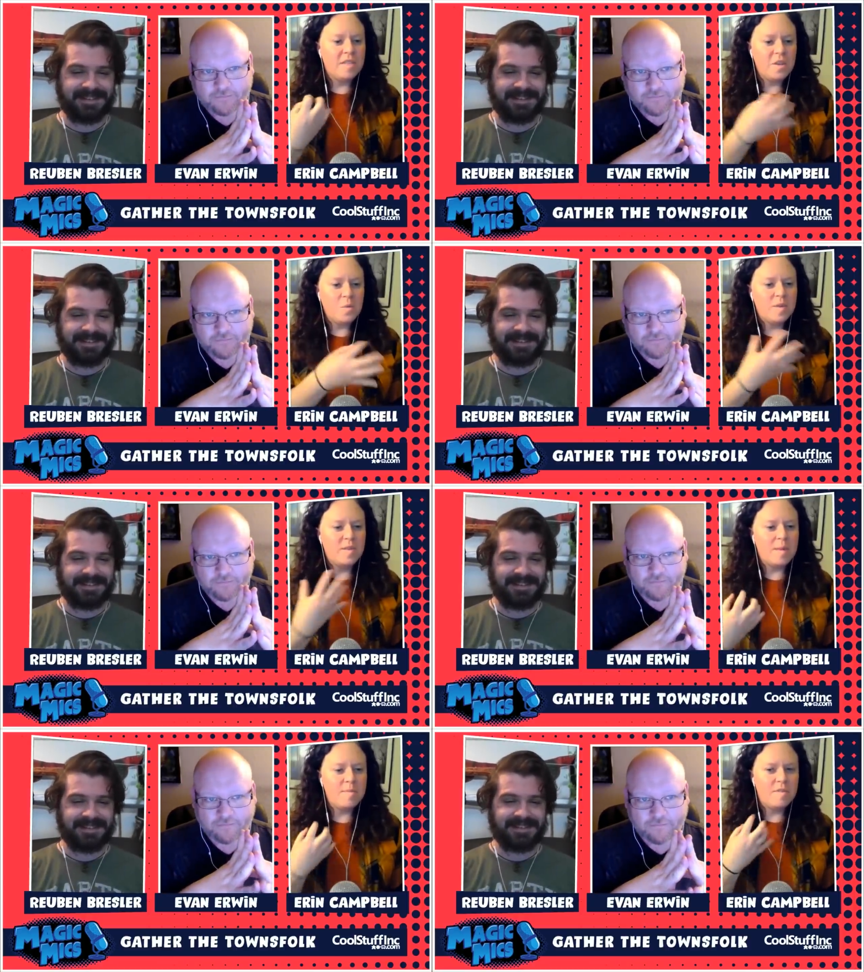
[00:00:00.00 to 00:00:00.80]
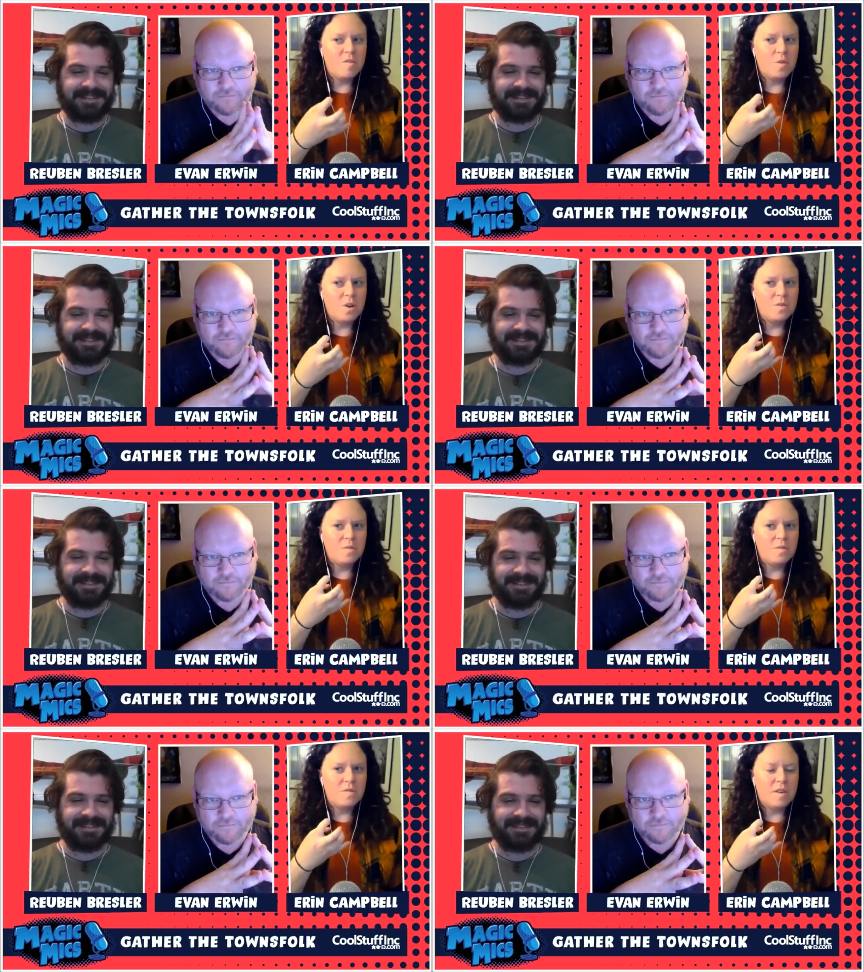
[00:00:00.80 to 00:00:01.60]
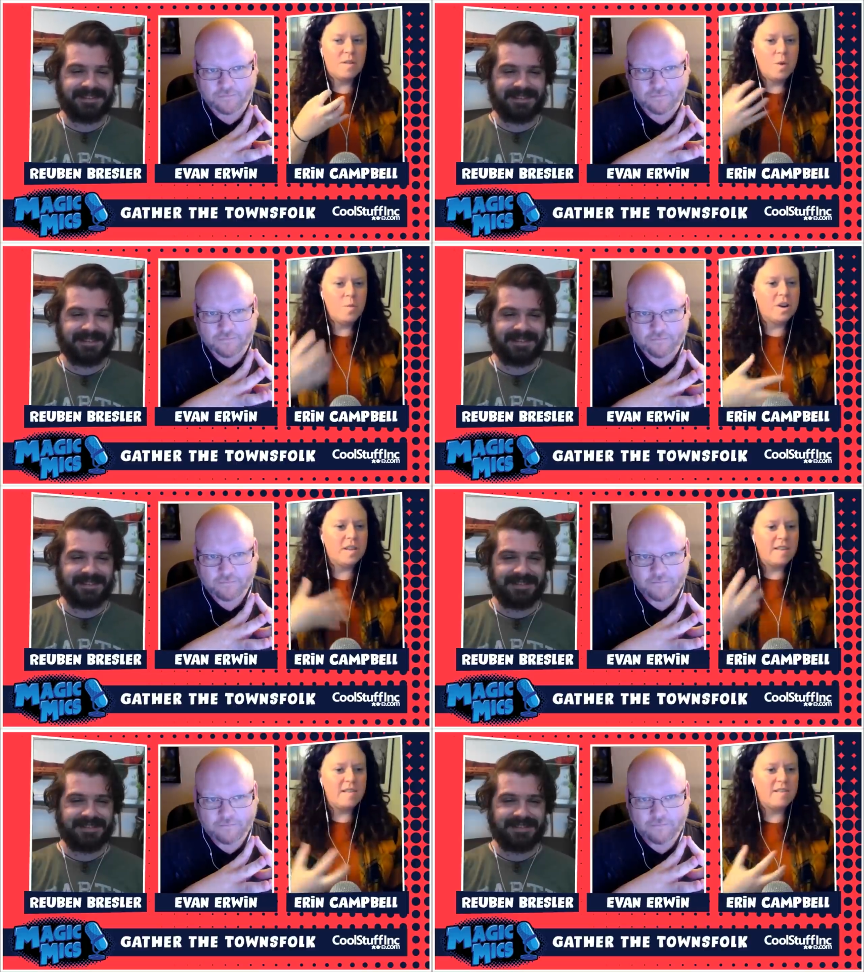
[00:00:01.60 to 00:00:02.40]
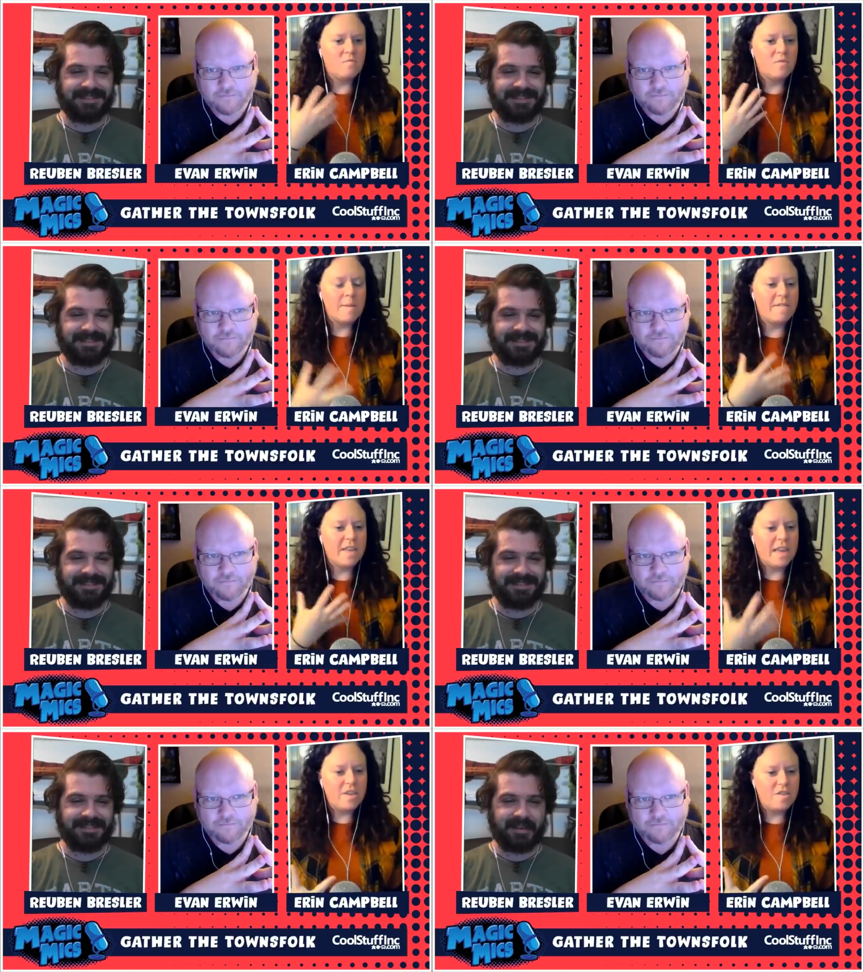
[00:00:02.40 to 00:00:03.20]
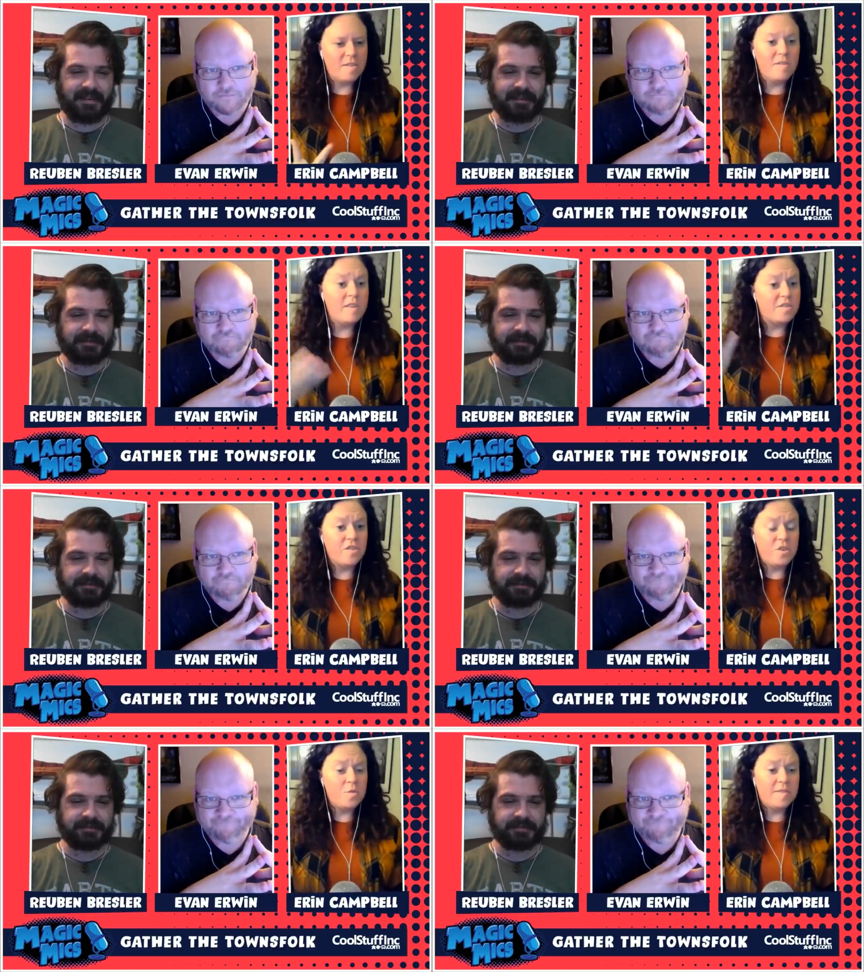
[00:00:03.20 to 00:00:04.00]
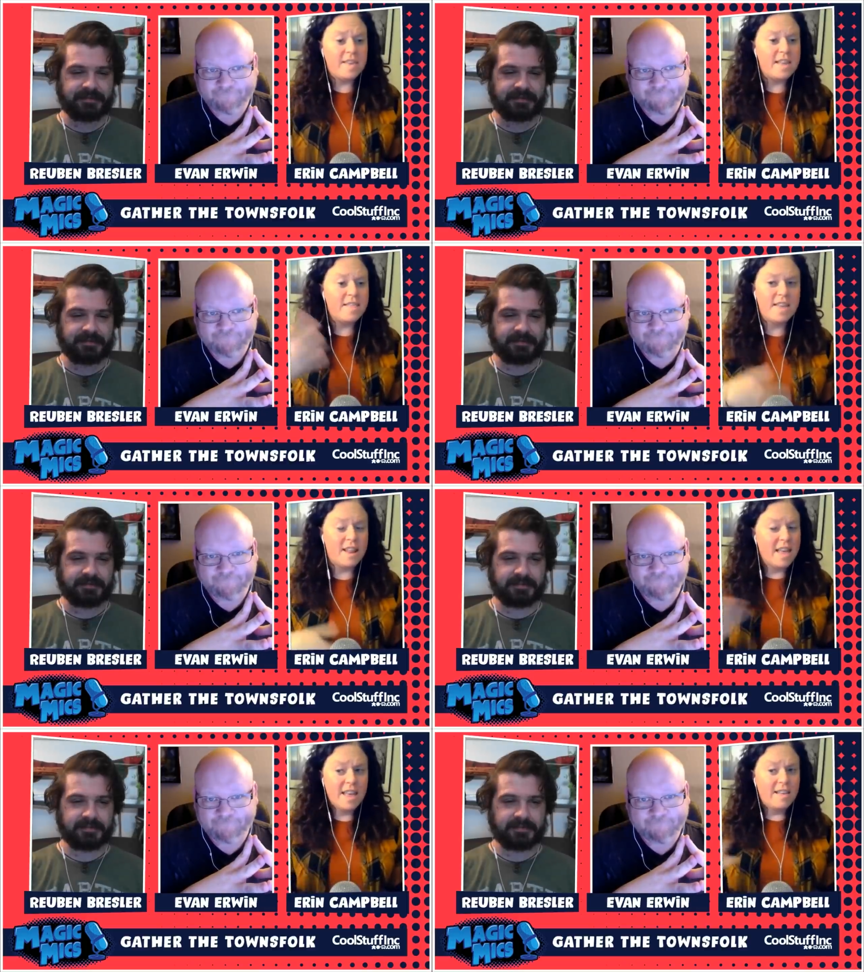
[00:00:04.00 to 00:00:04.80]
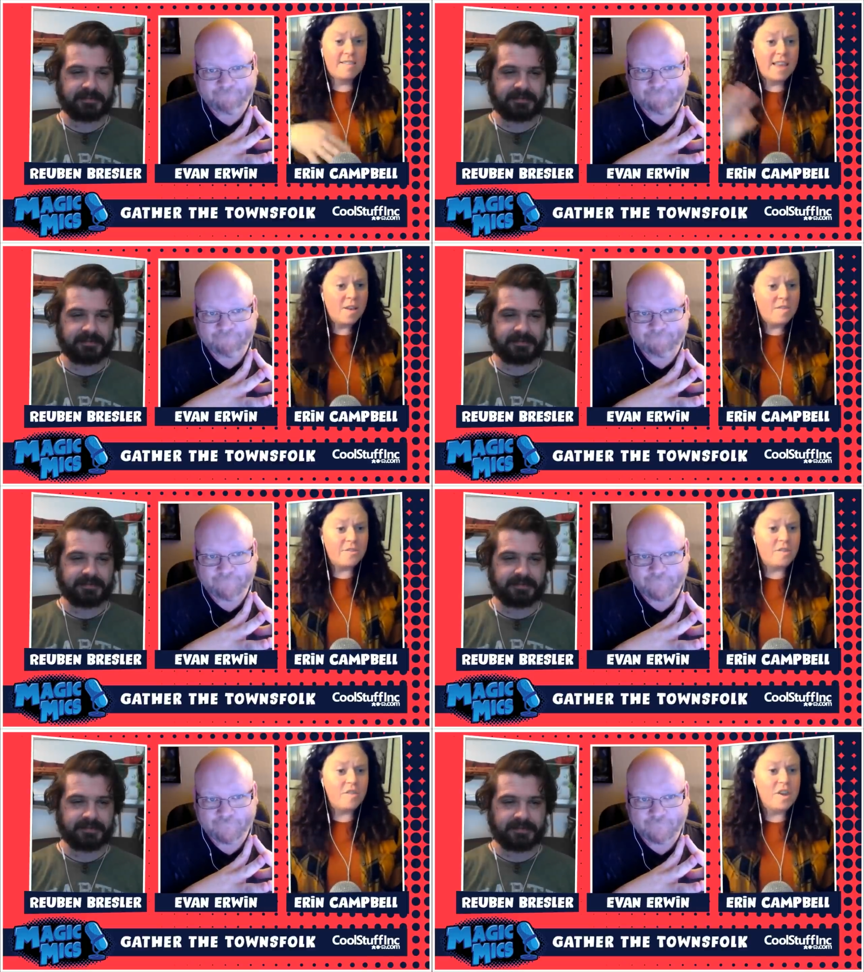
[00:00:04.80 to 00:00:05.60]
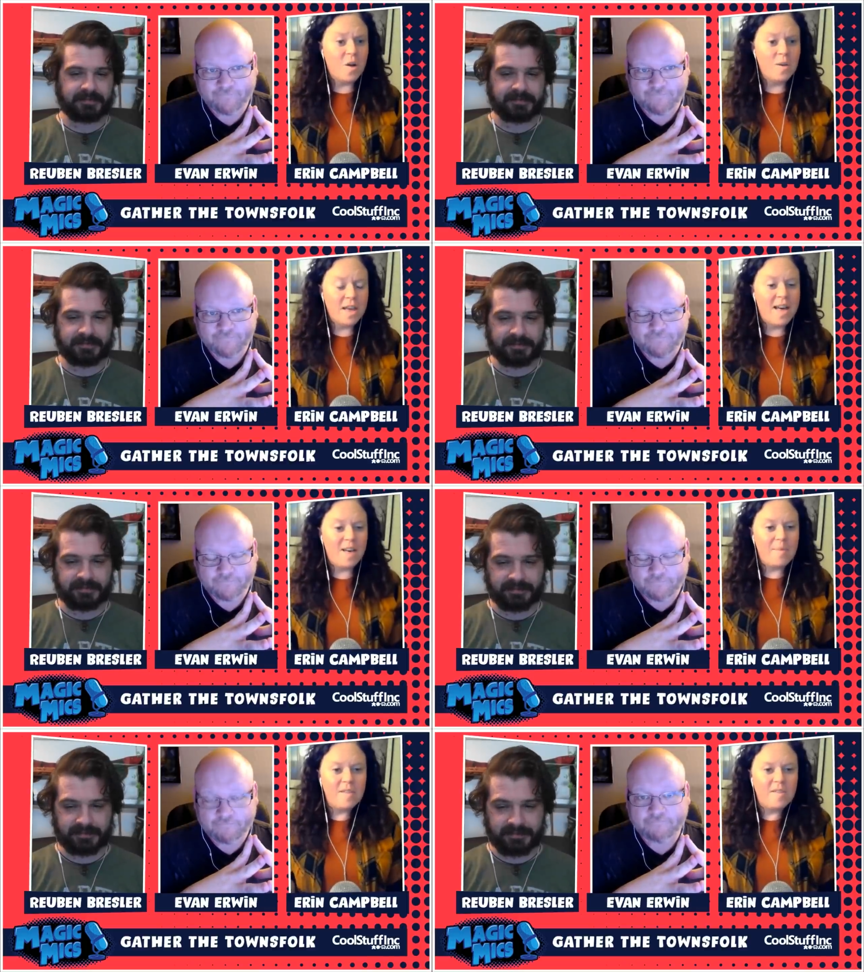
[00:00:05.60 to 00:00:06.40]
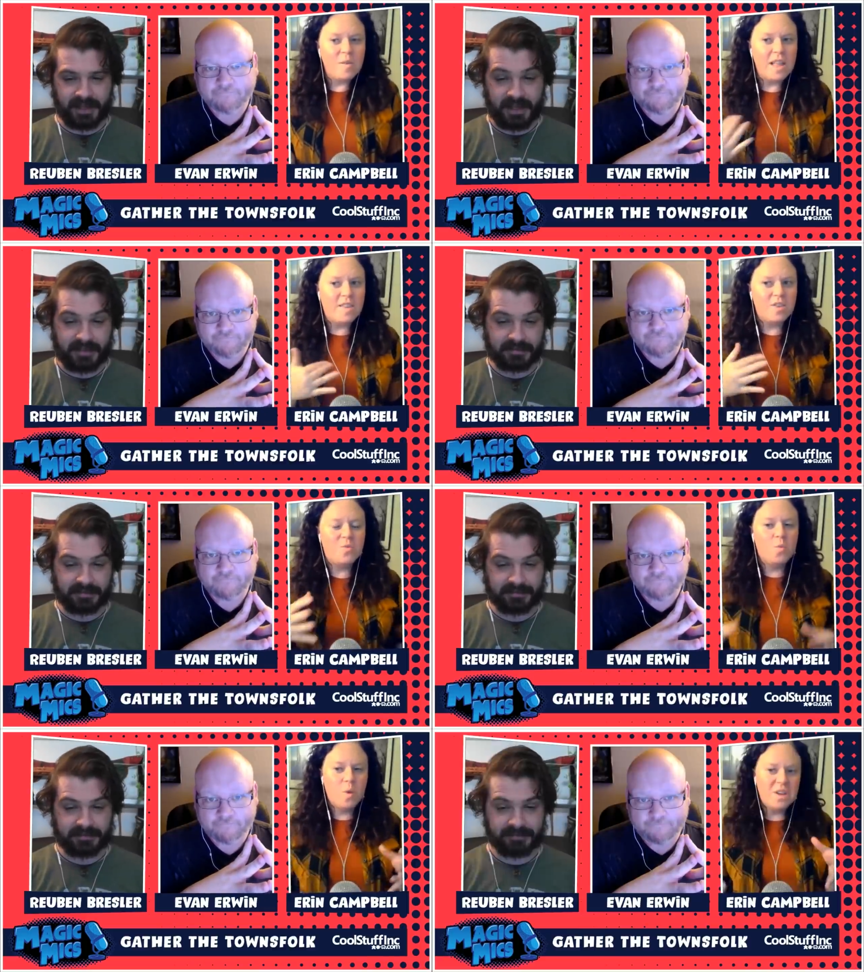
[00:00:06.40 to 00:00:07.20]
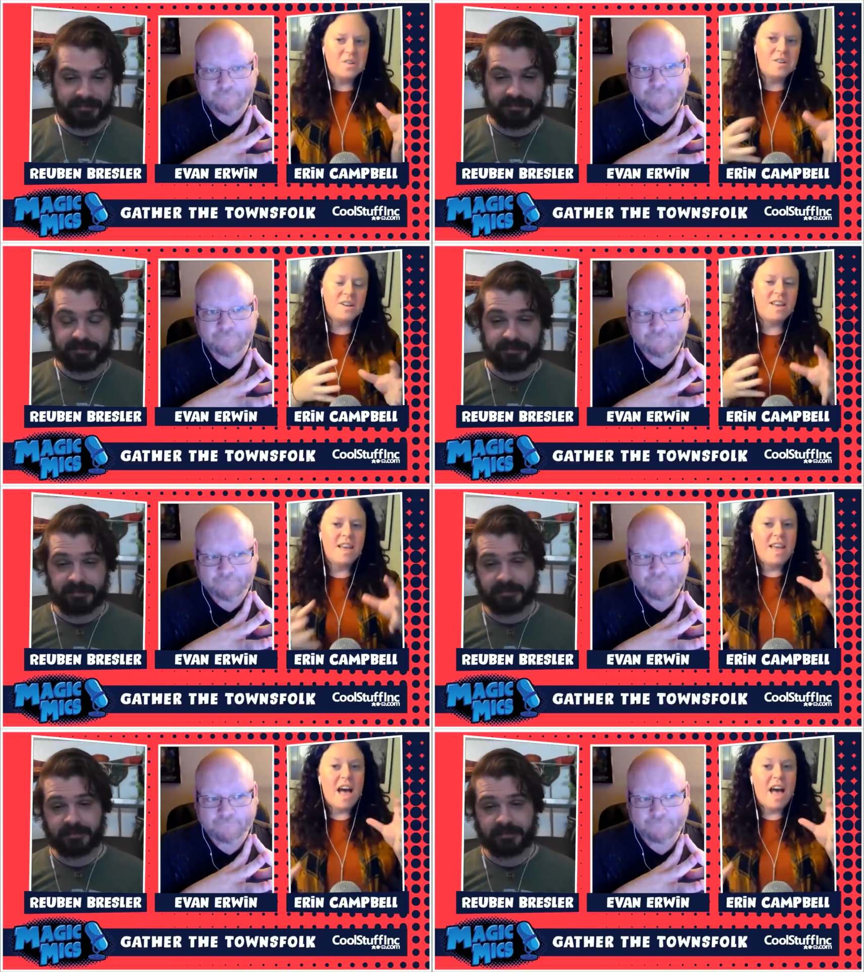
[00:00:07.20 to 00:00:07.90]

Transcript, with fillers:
Speaker 1: that there was some sort of, we were going to see some ramifications of this, and you said that sales are only going up, and so it's this weird,